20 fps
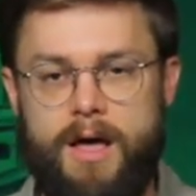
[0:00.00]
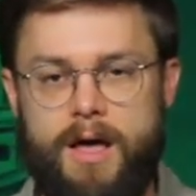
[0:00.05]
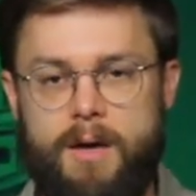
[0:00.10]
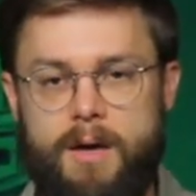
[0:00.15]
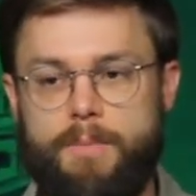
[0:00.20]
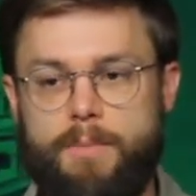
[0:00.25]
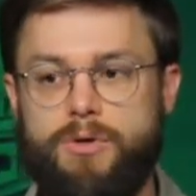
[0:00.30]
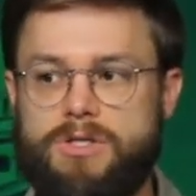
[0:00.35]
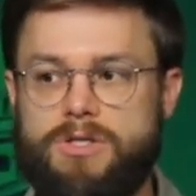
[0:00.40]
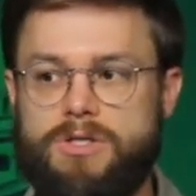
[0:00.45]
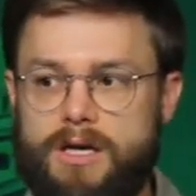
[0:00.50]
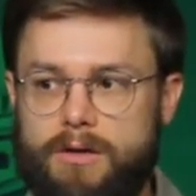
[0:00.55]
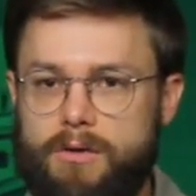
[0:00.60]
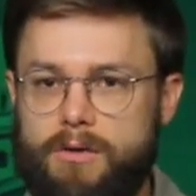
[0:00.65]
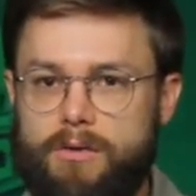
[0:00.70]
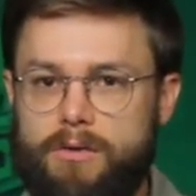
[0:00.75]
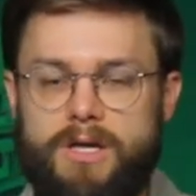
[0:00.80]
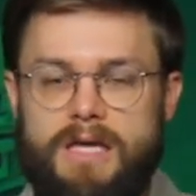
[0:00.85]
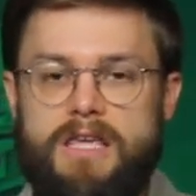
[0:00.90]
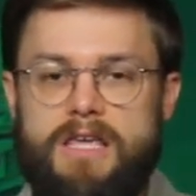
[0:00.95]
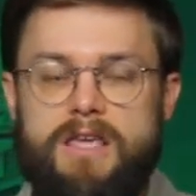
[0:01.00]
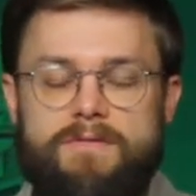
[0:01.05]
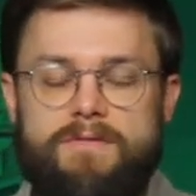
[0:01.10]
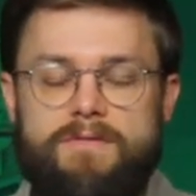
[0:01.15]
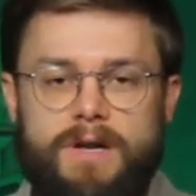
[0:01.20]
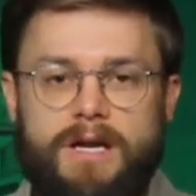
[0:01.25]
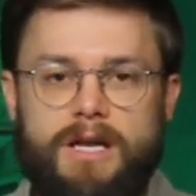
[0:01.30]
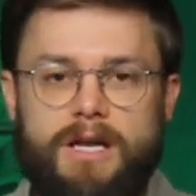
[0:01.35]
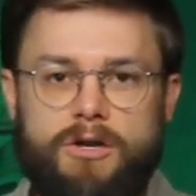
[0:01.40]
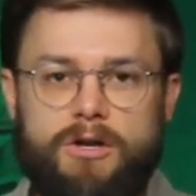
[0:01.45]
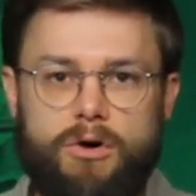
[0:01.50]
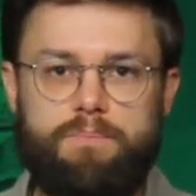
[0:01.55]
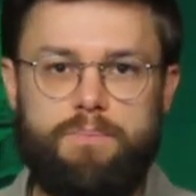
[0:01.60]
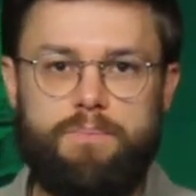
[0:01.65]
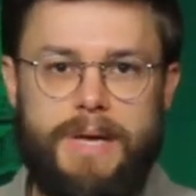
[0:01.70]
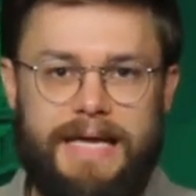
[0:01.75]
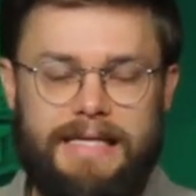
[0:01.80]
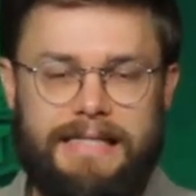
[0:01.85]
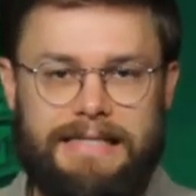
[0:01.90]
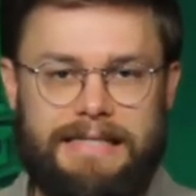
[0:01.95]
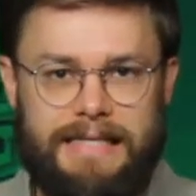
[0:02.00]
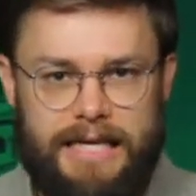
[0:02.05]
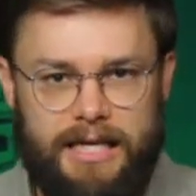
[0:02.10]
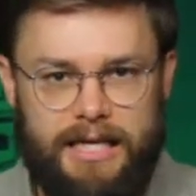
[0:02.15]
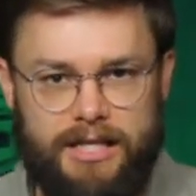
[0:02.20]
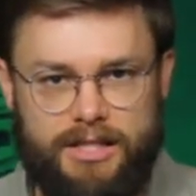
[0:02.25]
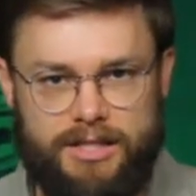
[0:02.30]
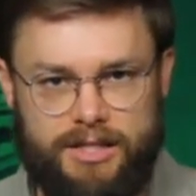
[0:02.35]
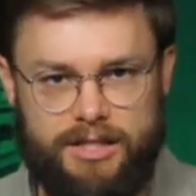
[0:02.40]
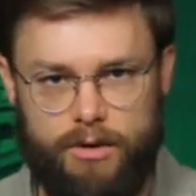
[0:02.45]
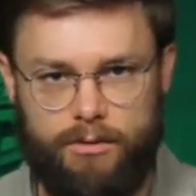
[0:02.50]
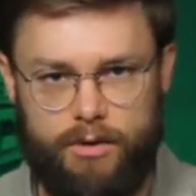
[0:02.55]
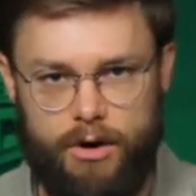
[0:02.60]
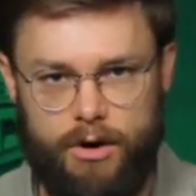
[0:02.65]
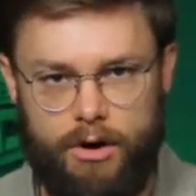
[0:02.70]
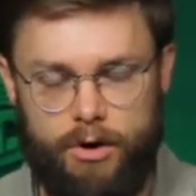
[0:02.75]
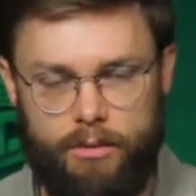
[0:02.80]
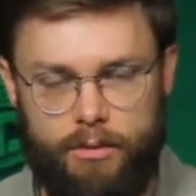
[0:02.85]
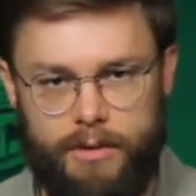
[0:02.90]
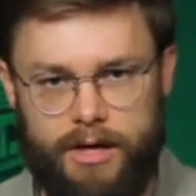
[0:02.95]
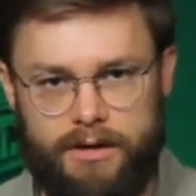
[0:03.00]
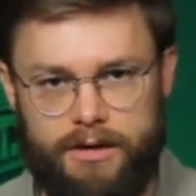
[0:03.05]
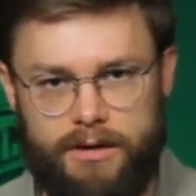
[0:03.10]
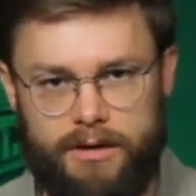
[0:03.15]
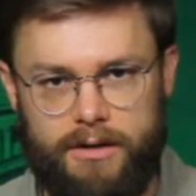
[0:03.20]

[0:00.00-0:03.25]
but particularly even in our big cities in Oklahoma,